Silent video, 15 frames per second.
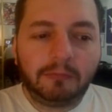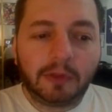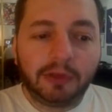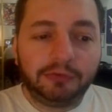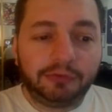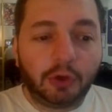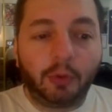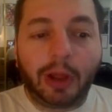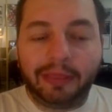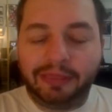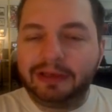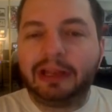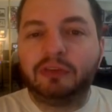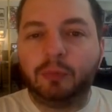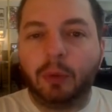so I
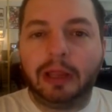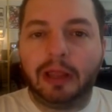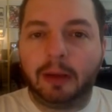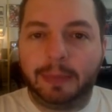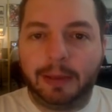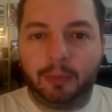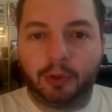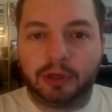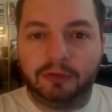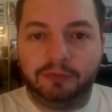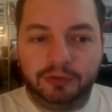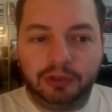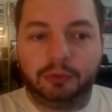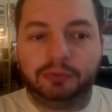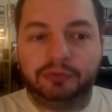think that's why a lot of people are
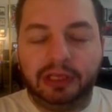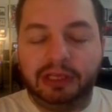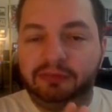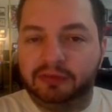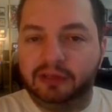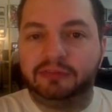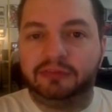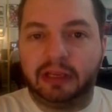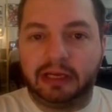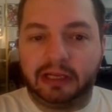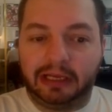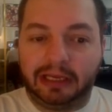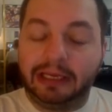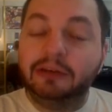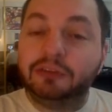confused. Is this like
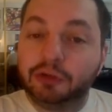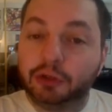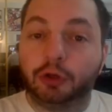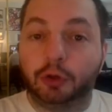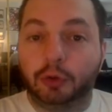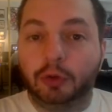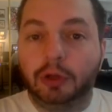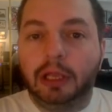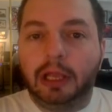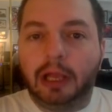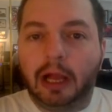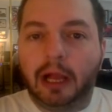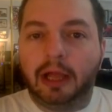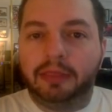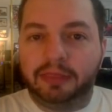an internal
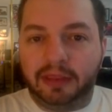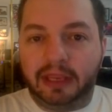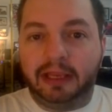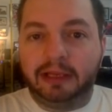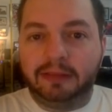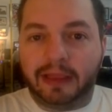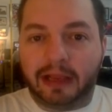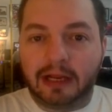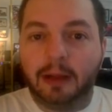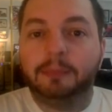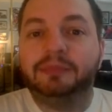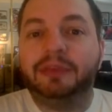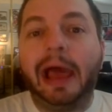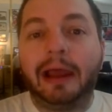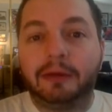uh, thing that
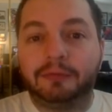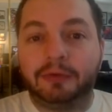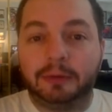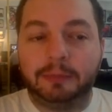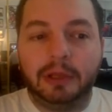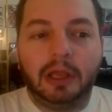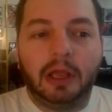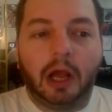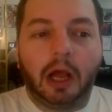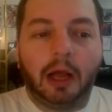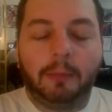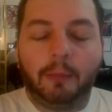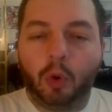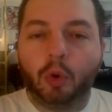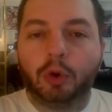comes out of them,
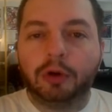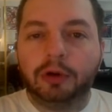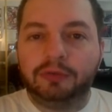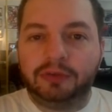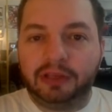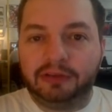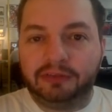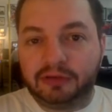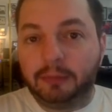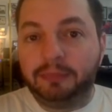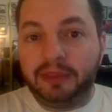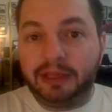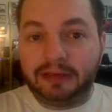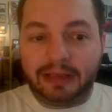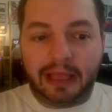um, or is it
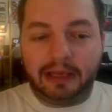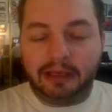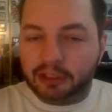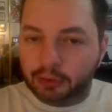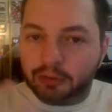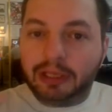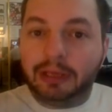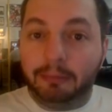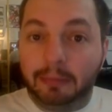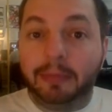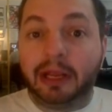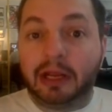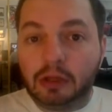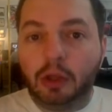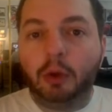something that you know can
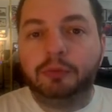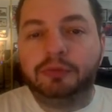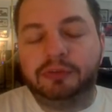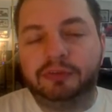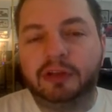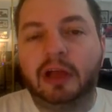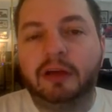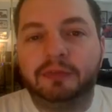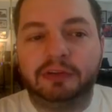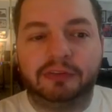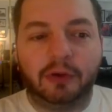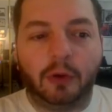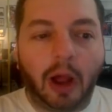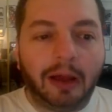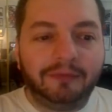mimic clothes and stuff? And
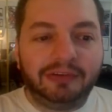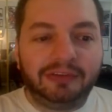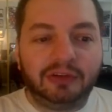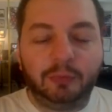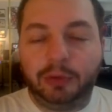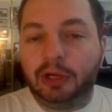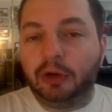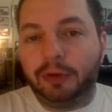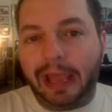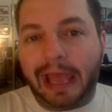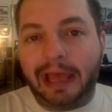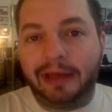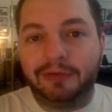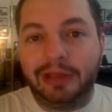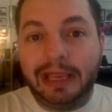so obviously we don't
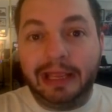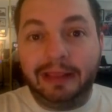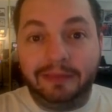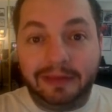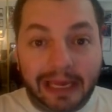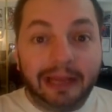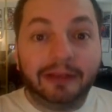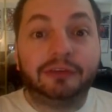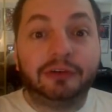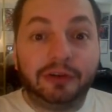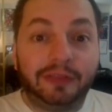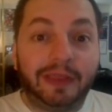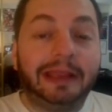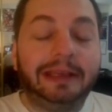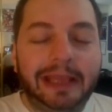have the answer to
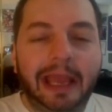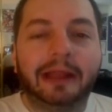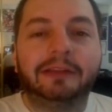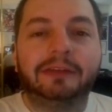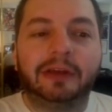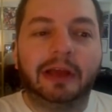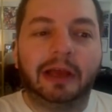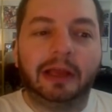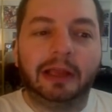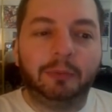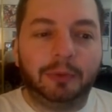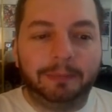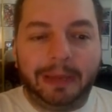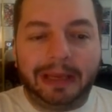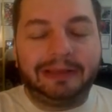that yet. Uh, it
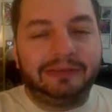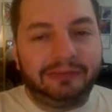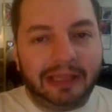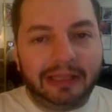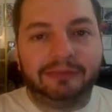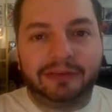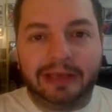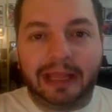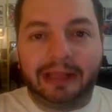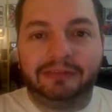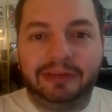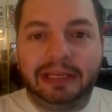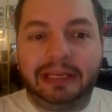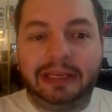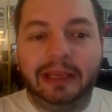would make sense in that
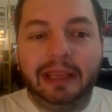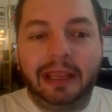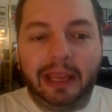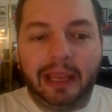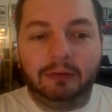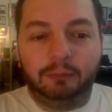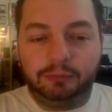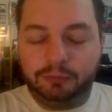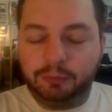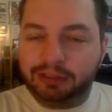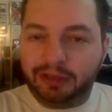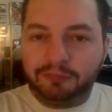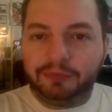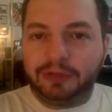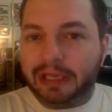scene and would
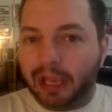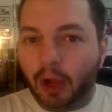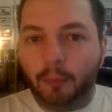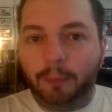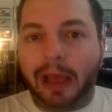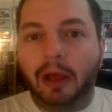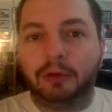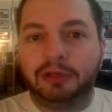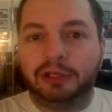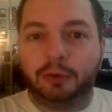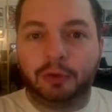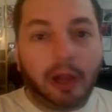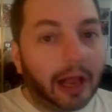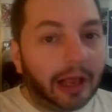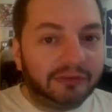definitely help out you know
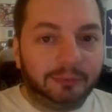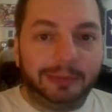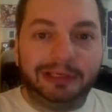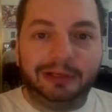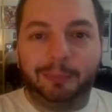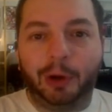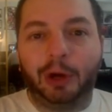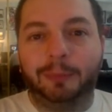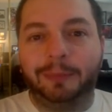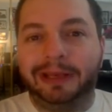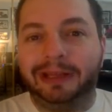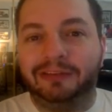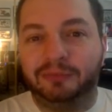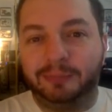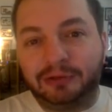costuming department
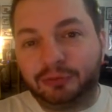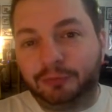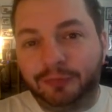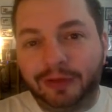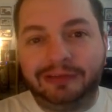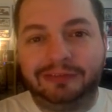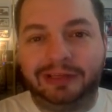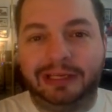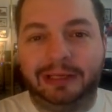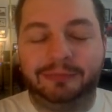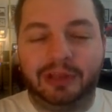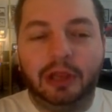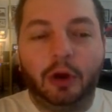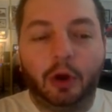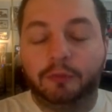and special effects
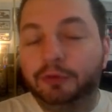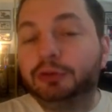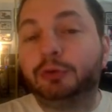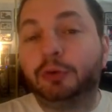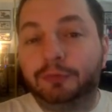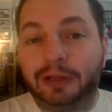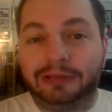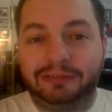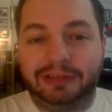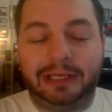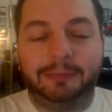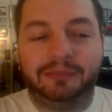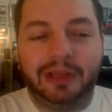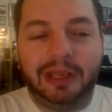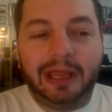teams or visual effects
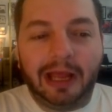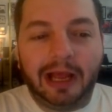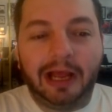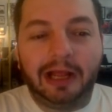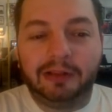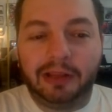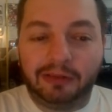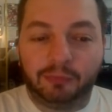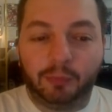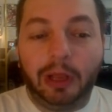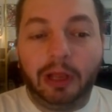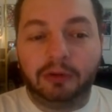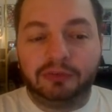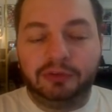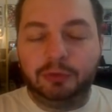teams uh, as
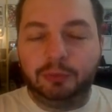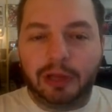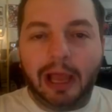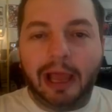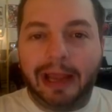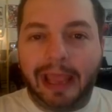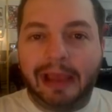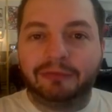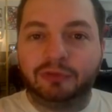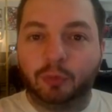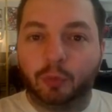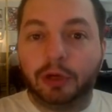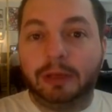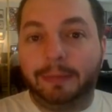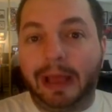well to not have to
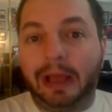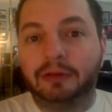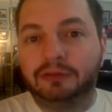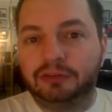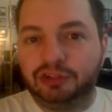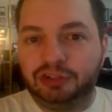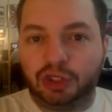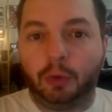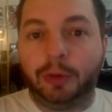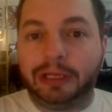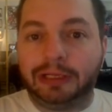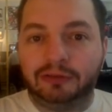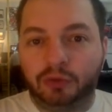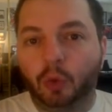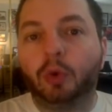worry about
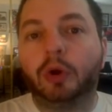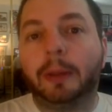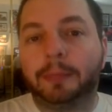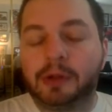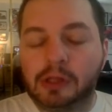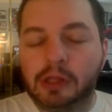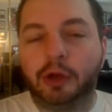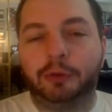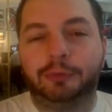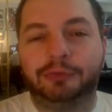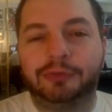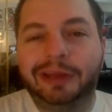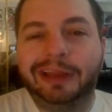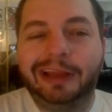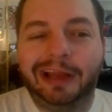showing torn up clothes
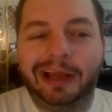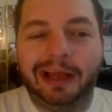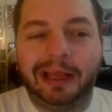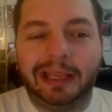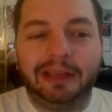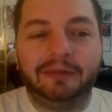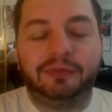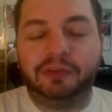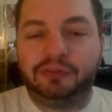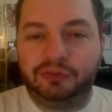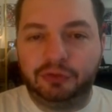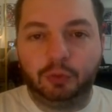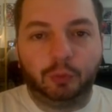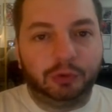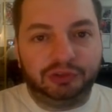uh, if the
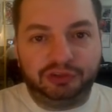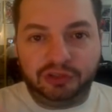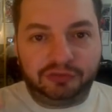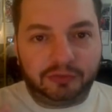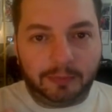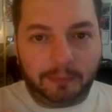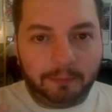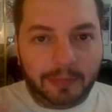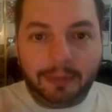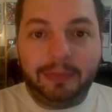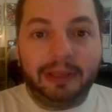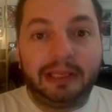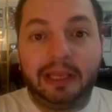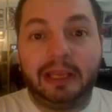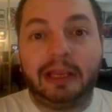suit was just
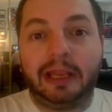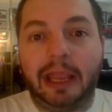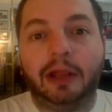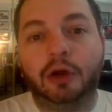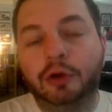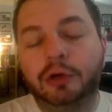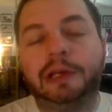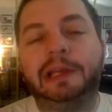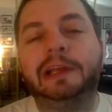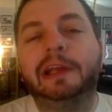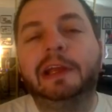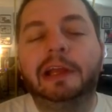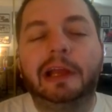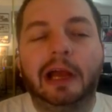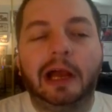mimicking a hoodie.
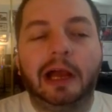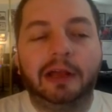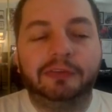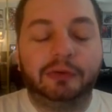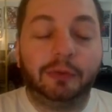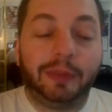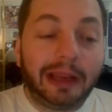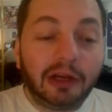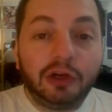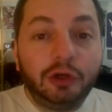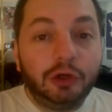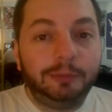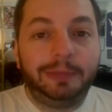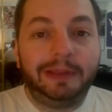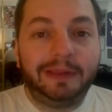Uh, so that
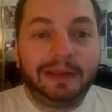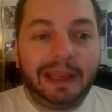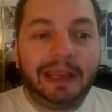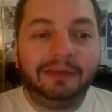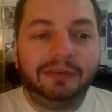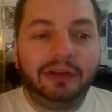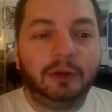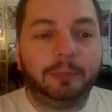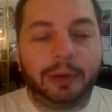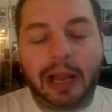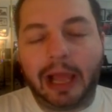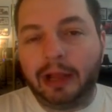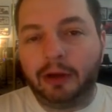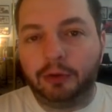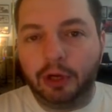could be the case here, but
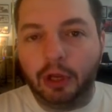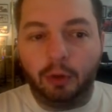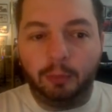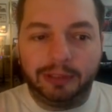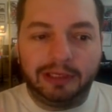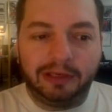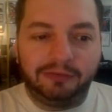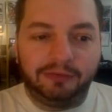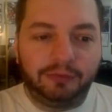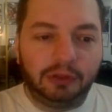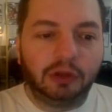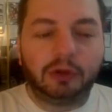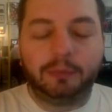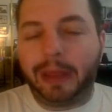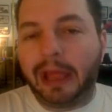I don't know because if you
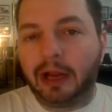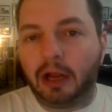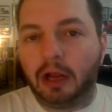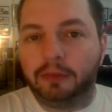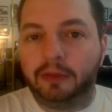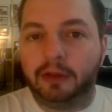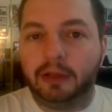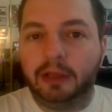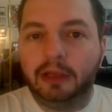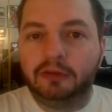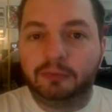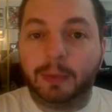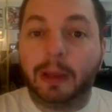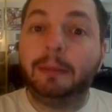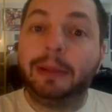look back on the
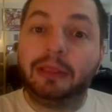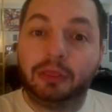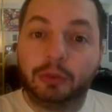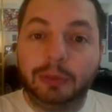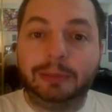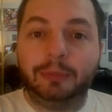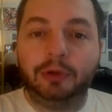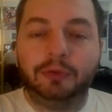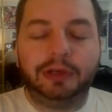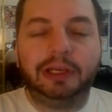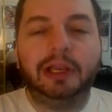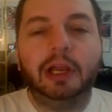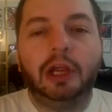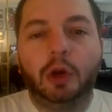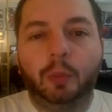Spider-Man 3
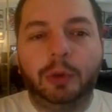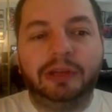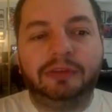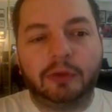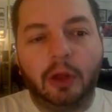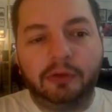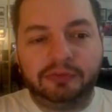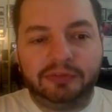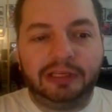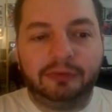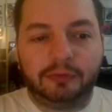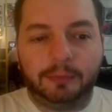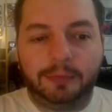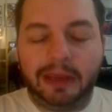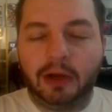movie, we we saw scenes
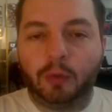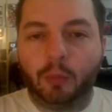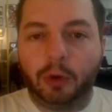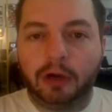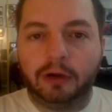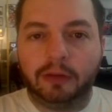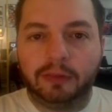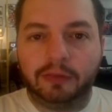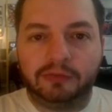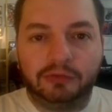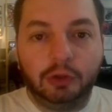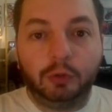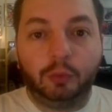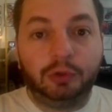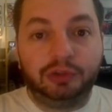from there where the suit was